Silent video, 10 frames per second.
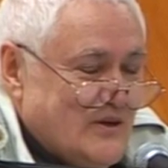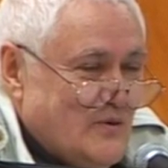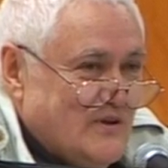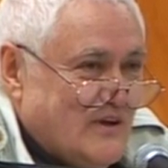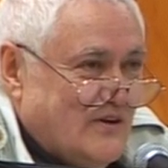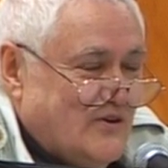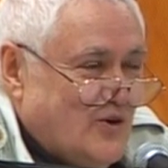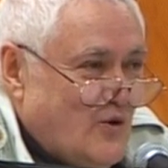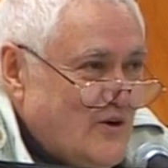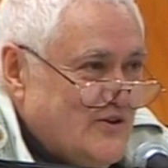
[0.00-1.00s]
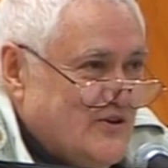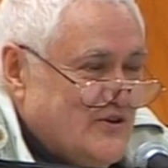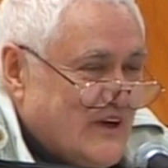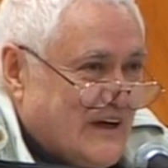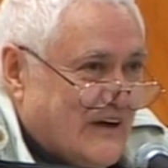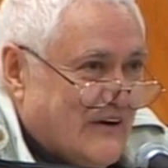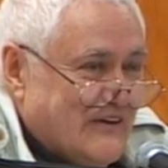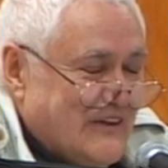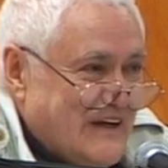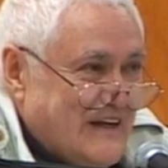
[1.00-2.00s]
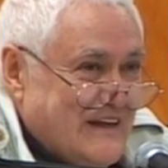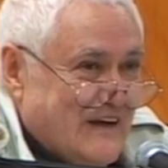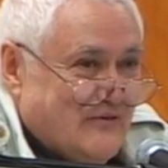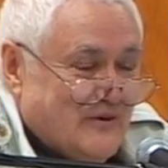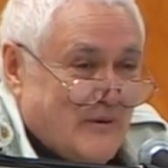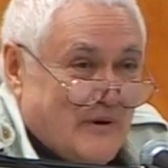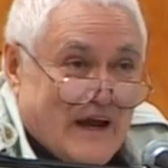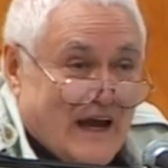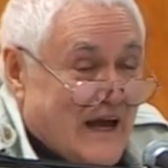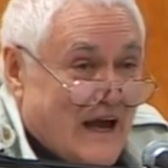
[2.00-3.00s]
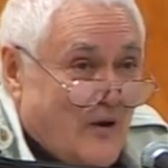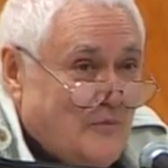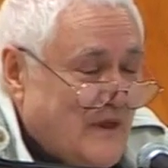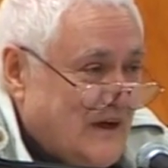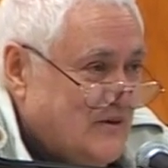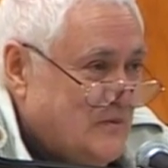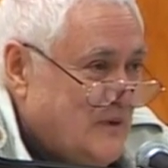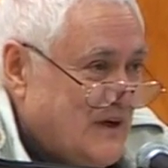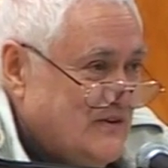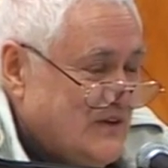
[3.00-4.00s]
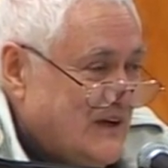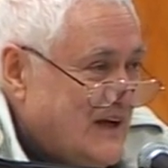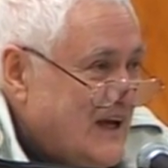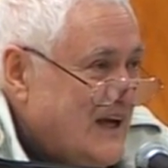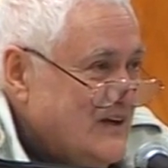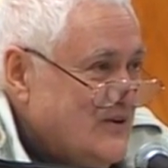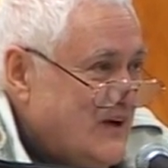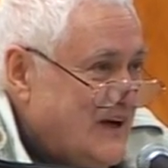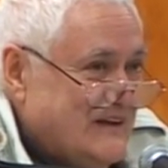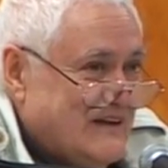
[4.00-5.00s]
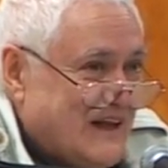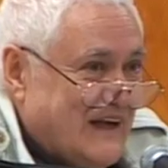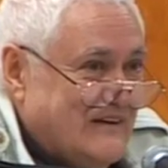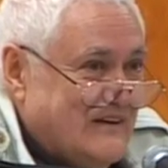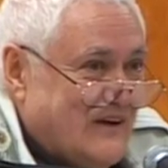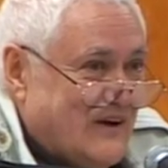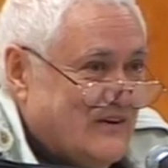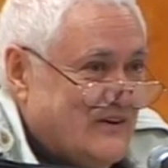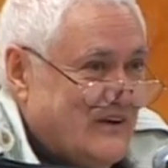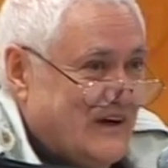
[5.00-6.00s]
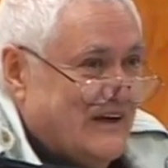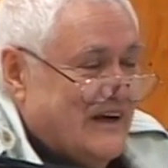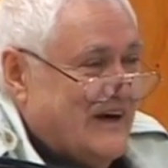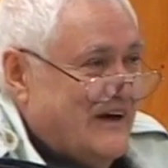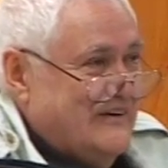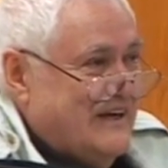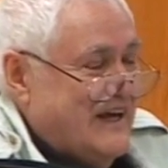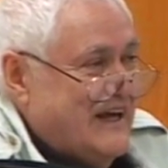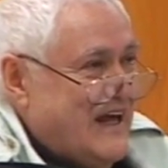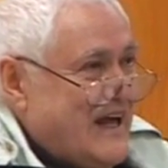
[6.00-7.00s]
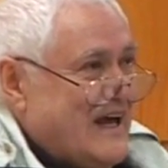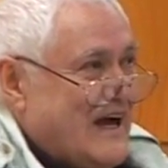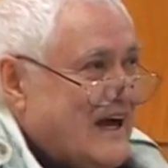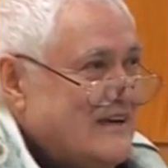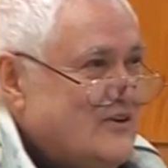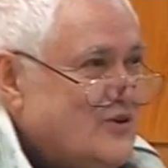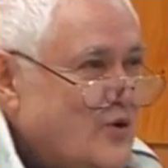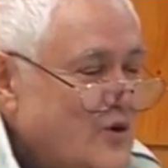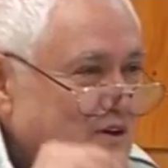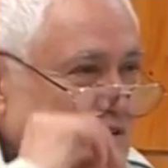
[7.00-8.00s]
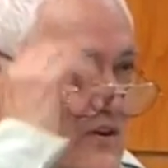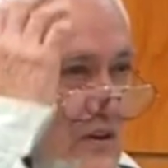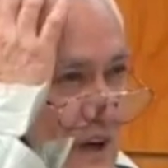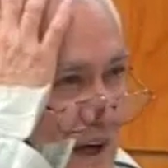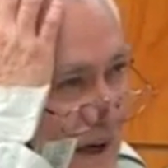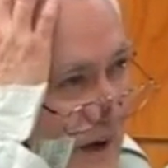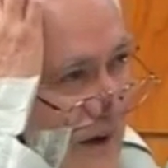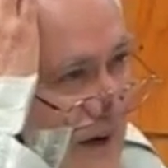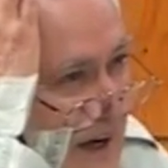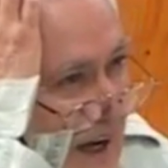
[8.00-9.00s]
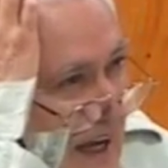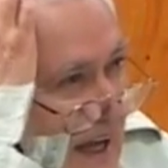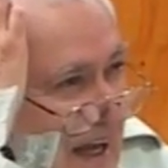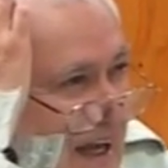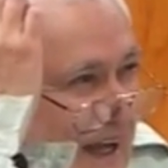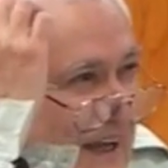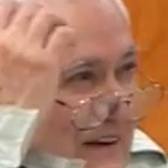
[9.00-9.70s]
was a torch singer. Think of that for a moment. I hope that expression translates to Australian. Okay. A torch singer is